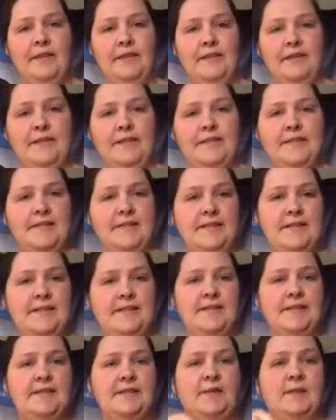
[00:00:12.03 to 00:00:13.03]
This
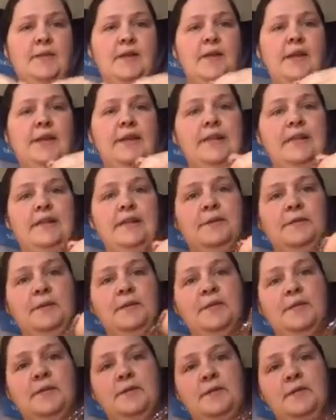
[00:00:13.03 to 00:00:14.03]
is a Lilla
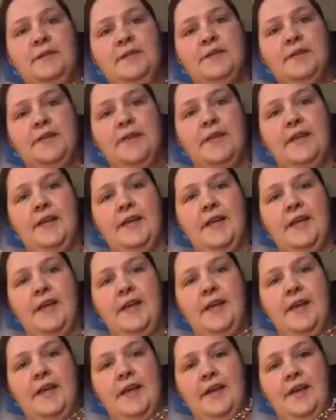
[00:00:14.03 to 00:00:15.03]
Rose
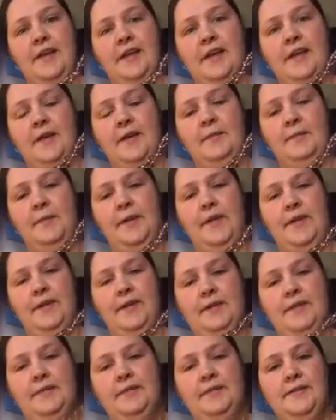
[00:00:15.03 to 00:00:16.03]

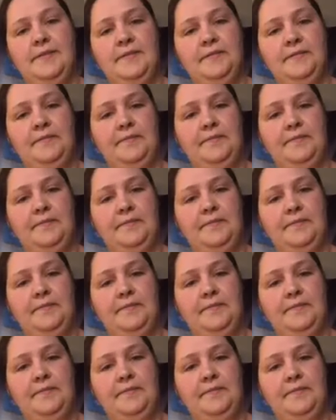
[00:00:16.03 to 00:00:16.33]
hairband.